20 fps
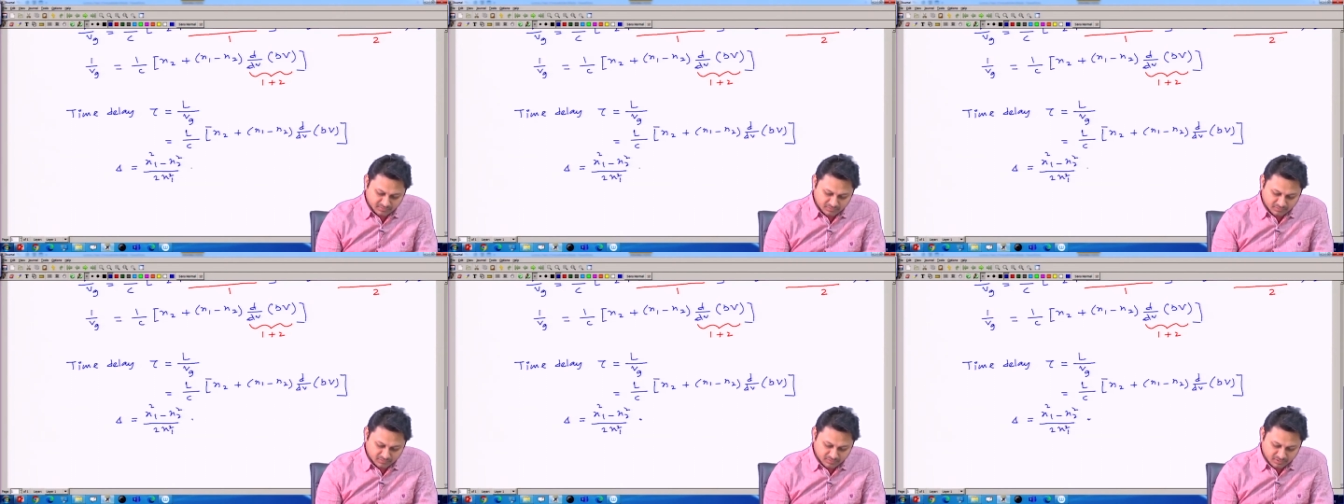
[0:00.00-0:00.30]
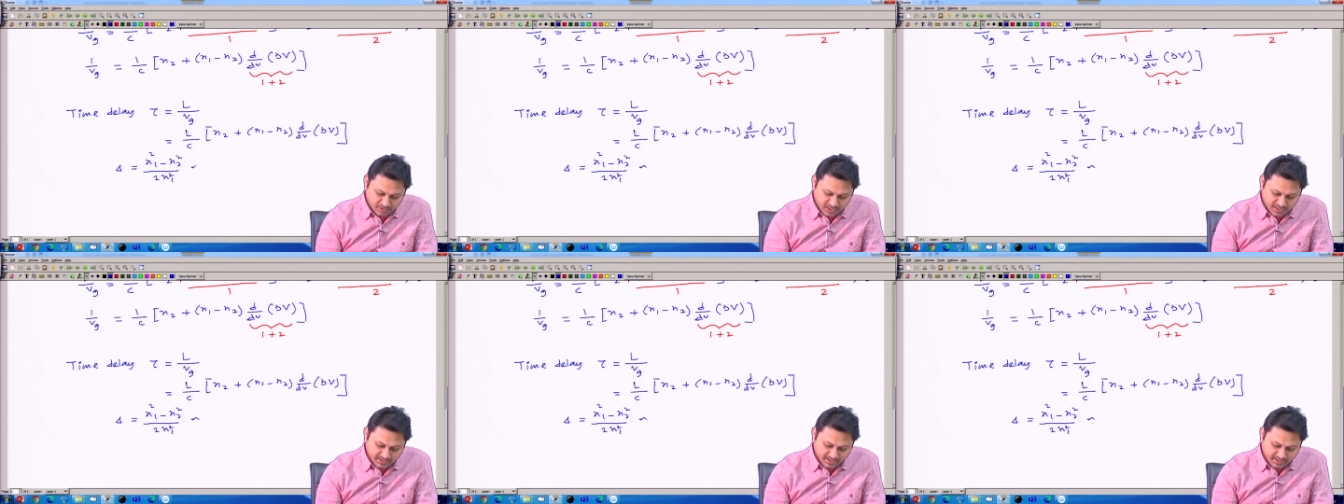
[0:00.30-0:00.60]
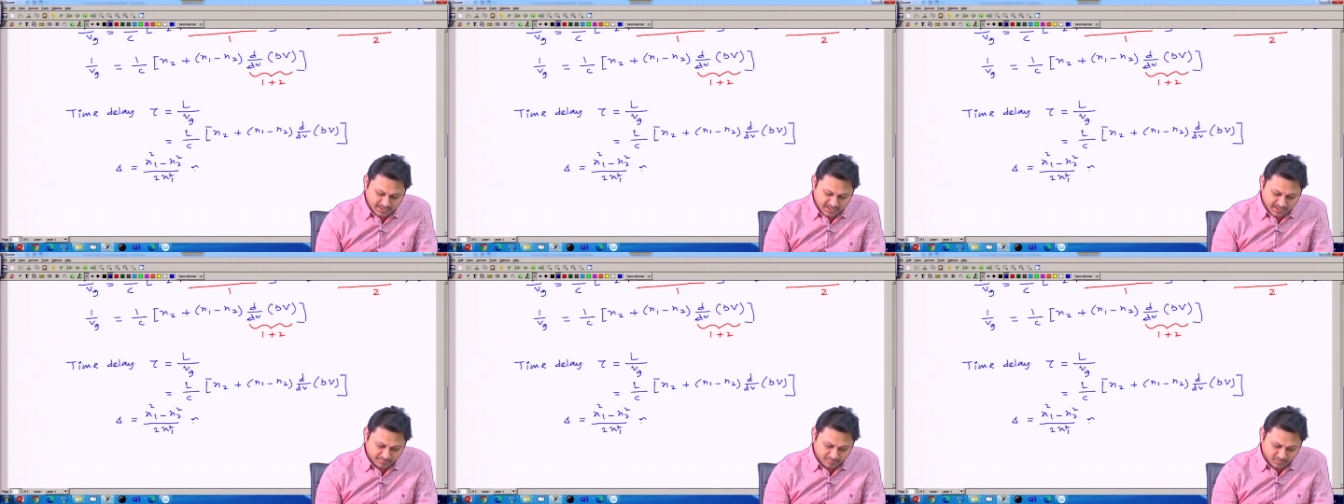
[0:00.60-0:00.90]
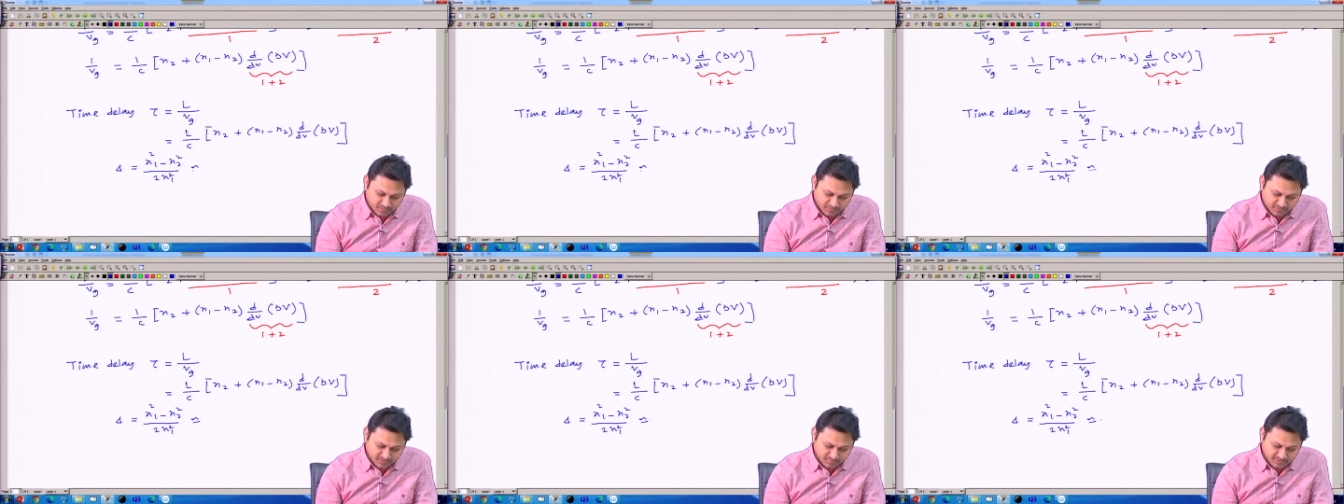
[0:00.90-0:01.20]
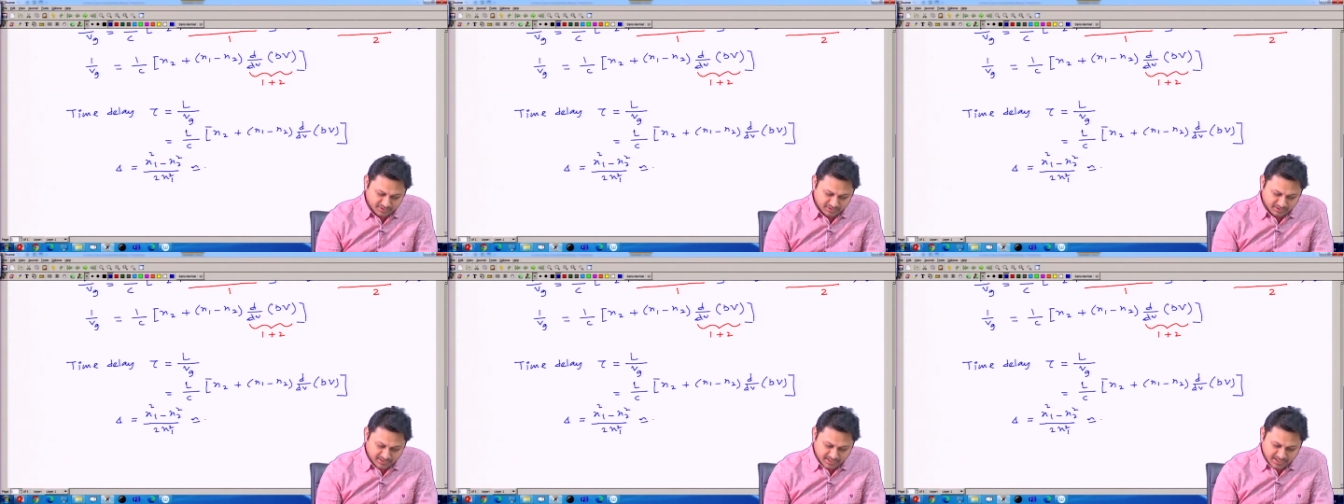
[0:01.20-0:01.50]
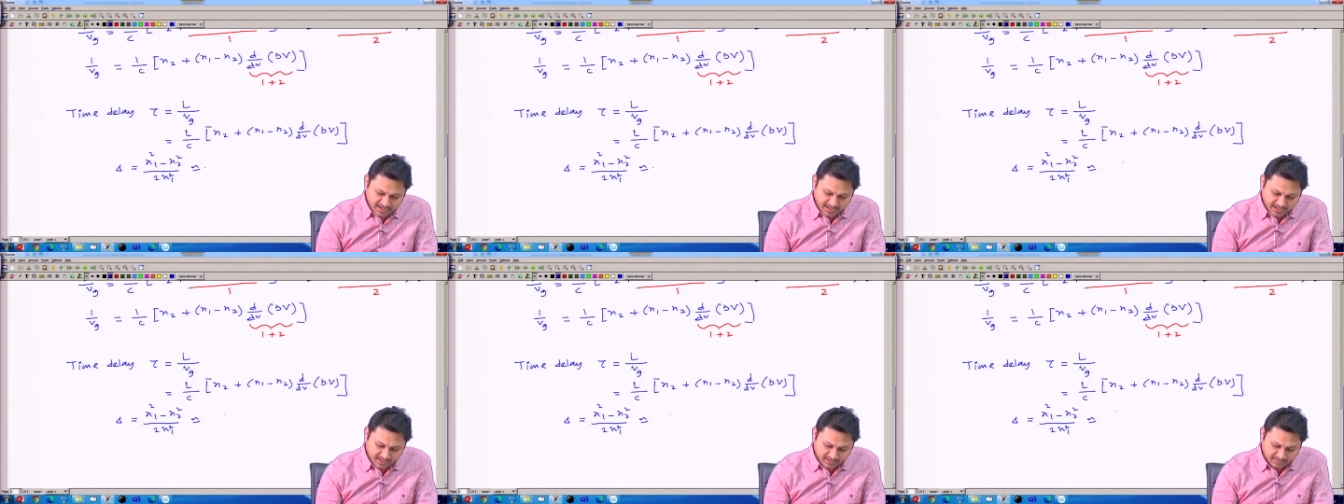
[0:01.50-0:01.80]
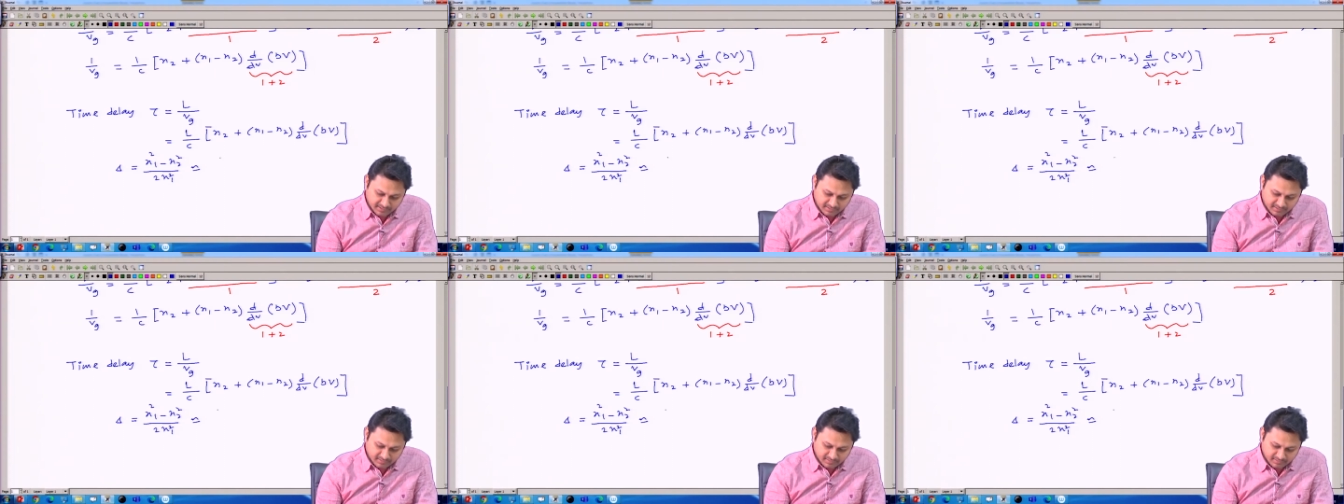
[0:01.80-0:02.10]
So I can approximate
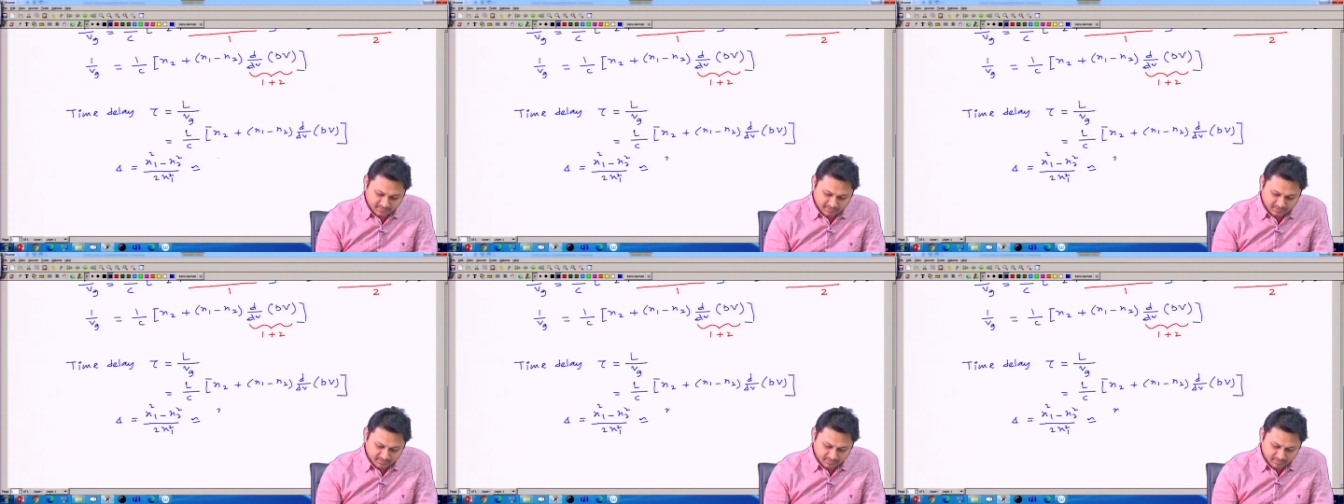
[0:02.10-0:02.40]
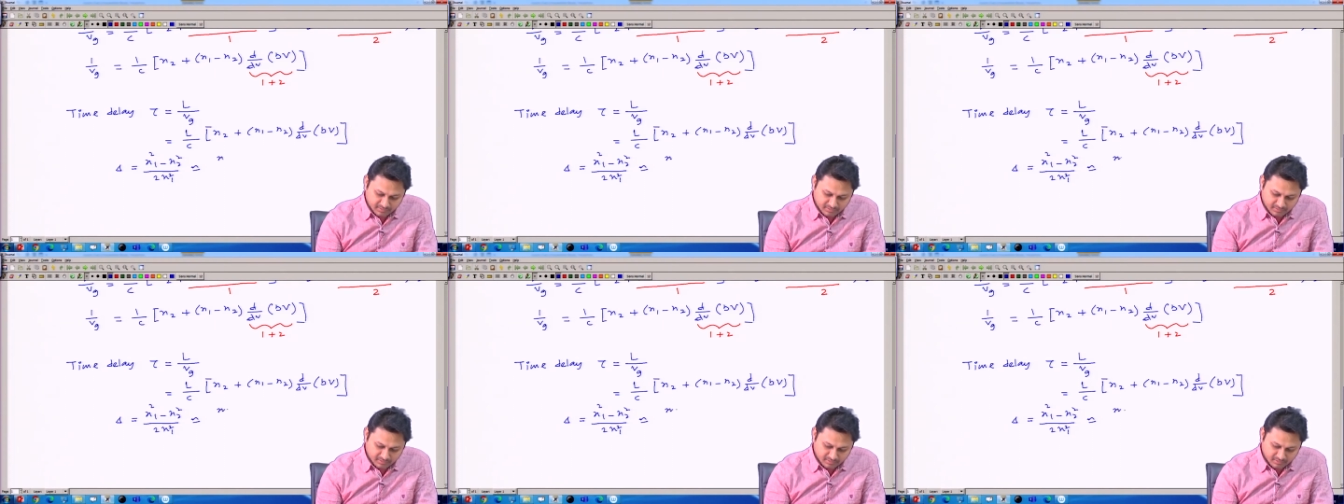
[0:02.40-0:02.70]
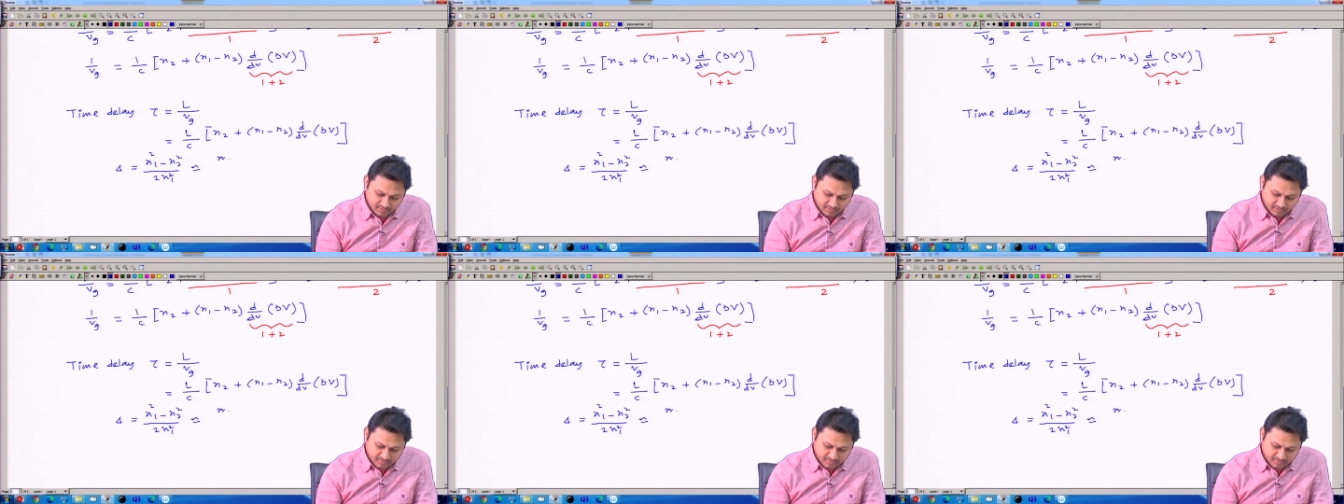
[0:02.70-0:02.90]
as